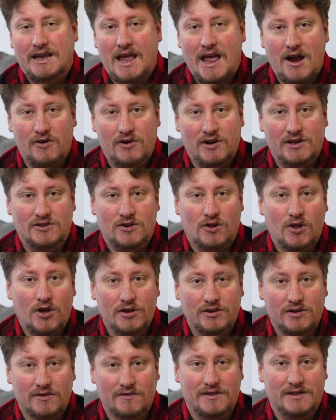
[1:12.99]
carries a
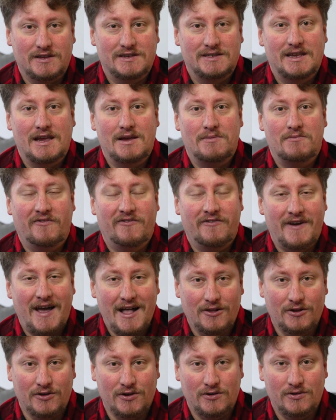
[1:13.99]
lot of the same
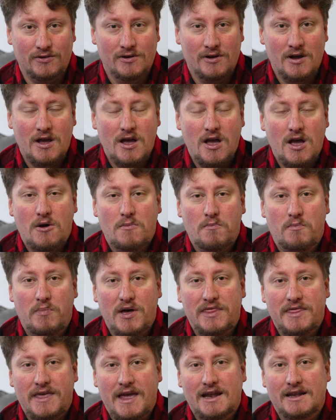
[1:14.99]
value,
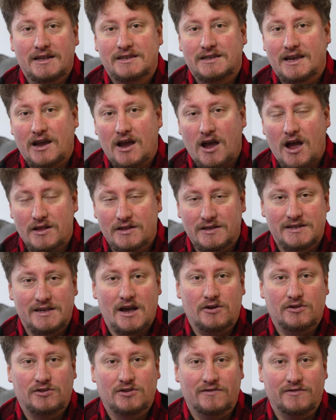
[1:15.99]
but then cuts
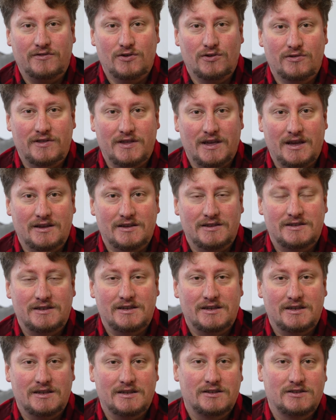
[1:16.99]
out a few things
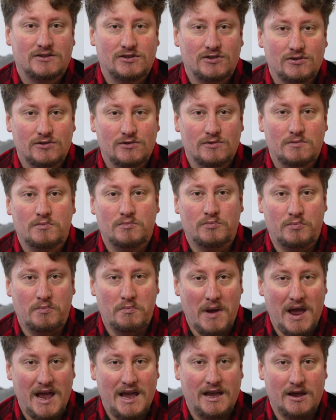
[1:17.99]
to
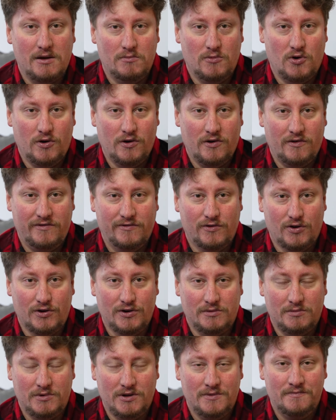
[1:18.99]
make it more
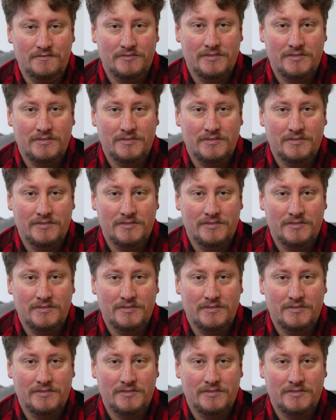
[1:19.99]
affordable.